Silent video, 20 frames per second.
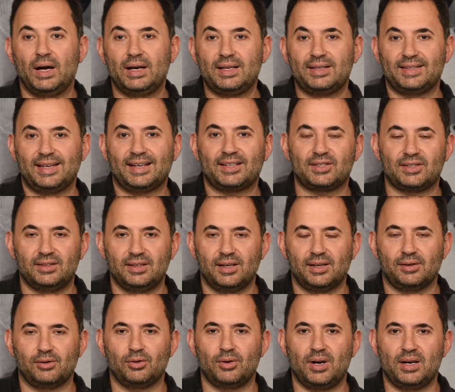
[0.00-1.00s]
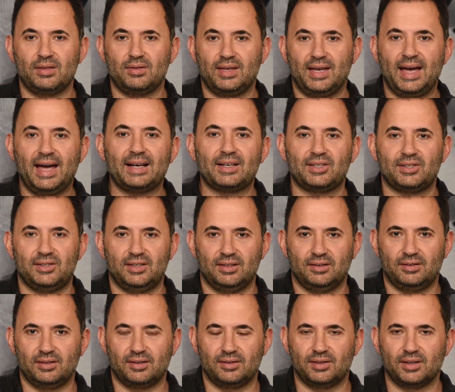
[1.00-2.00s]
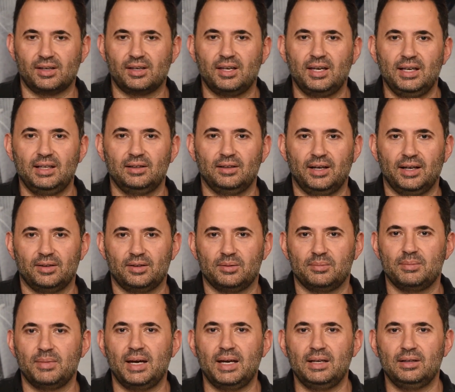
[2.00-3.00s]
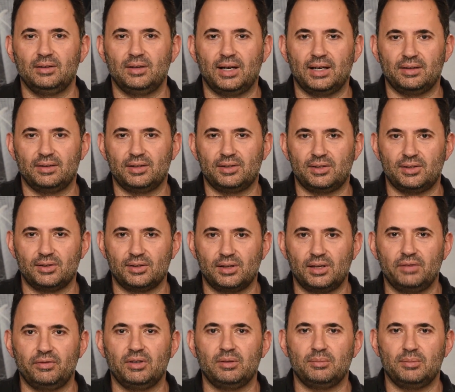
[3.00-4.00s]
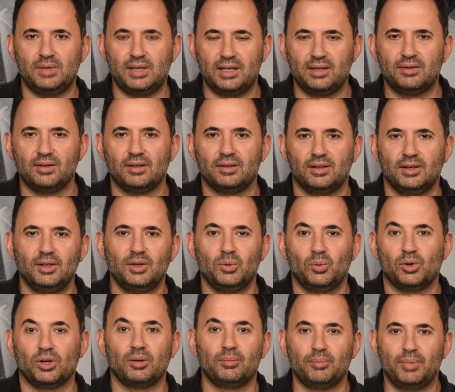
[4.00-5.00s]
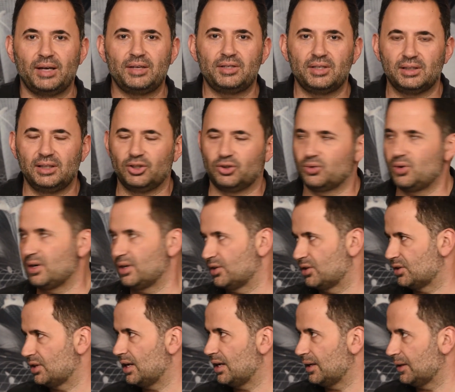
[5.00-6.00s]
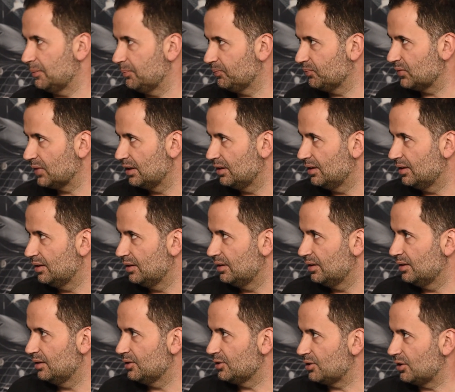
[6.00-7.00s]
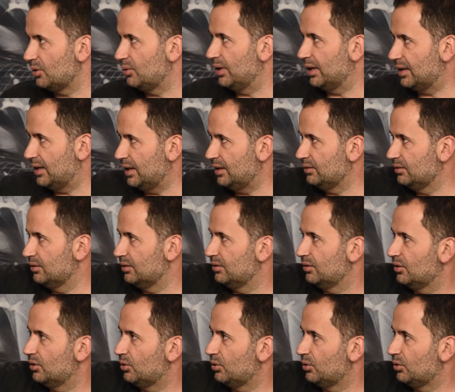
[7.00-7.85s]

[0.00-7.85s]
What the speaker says: one is actually creating the accent, the key light, the main light. This is giving me what I'm basically trying to say. So again,